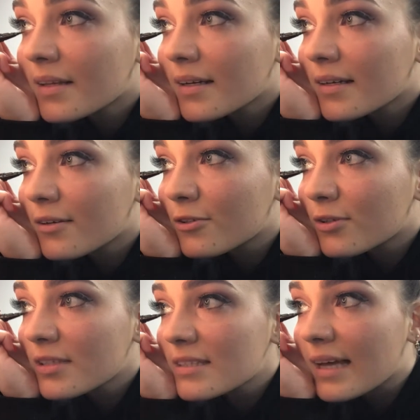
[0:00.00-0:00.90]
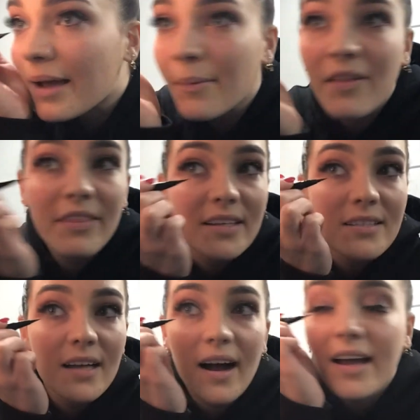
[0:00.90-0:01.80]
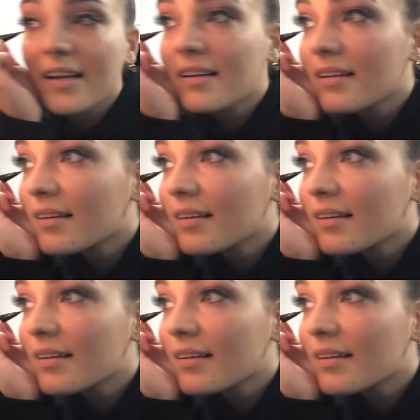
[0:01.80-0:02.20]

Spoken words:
And I'll do the same on this side.